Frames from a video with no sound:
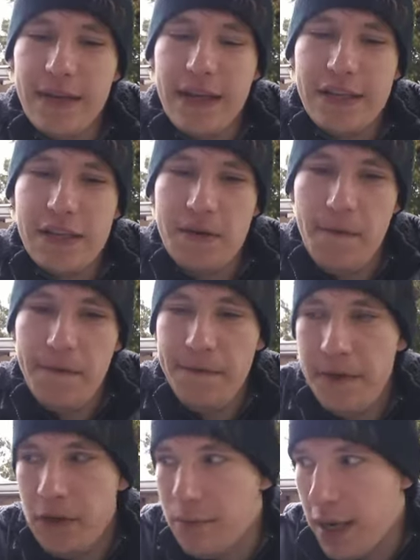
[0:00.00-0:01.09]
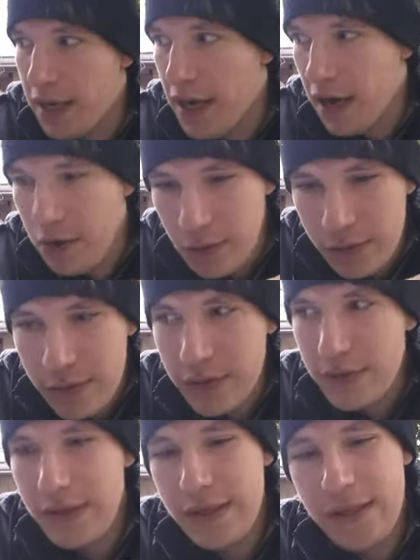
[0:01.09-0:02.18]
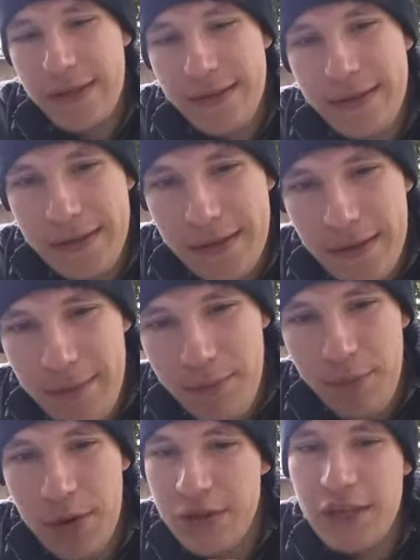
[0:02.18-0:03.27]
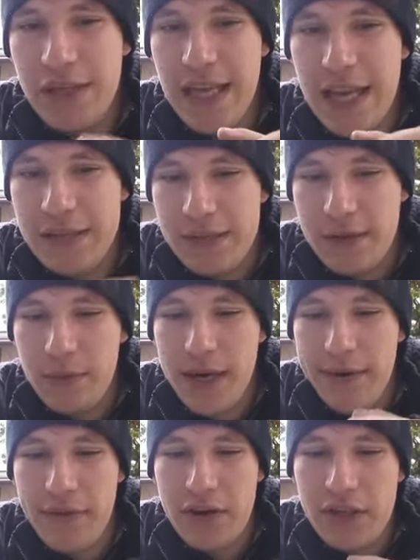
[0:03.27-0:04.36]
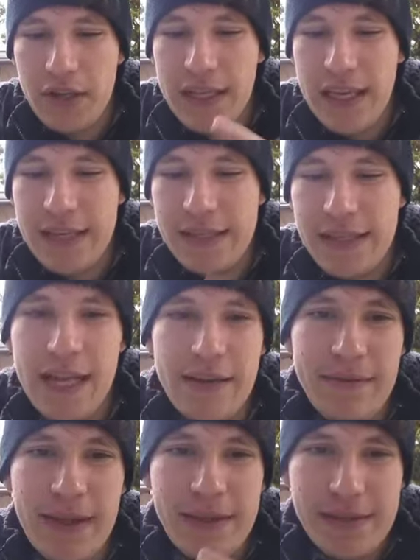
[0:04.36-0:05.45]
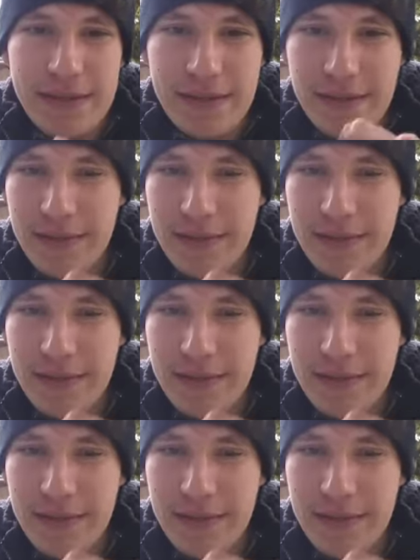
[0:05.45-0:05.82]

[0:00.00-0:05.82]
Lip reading: can just feel my knuckles pushing against whatever is on the inside of this.